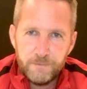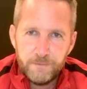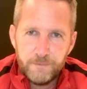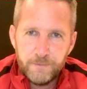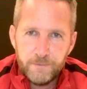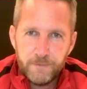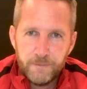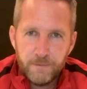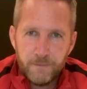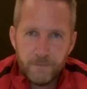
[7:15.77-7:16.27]

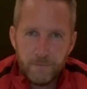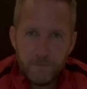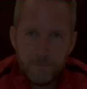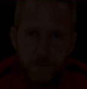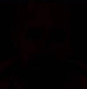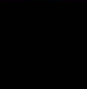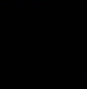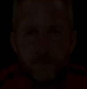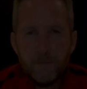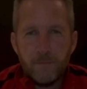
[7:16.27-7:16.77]

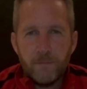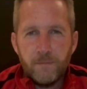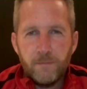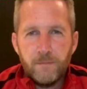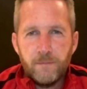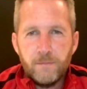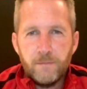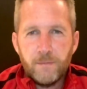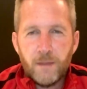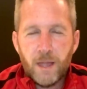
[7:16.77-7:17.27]

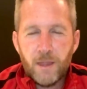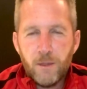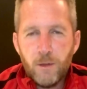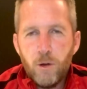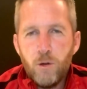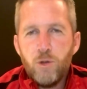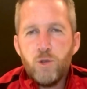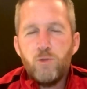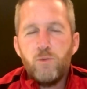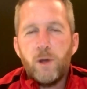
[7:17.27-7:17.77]
And
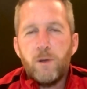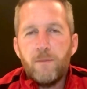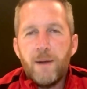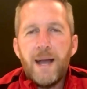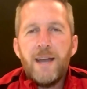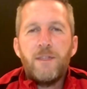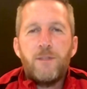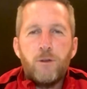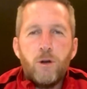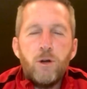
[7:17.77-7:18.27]
those were
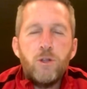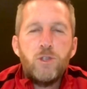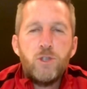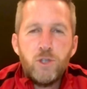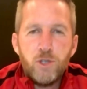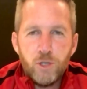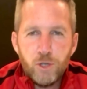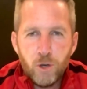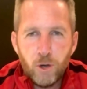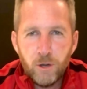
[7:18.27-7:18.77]
my
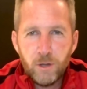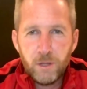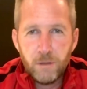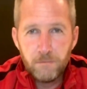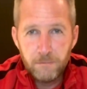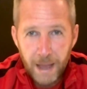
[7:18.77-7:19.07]
thoughts on the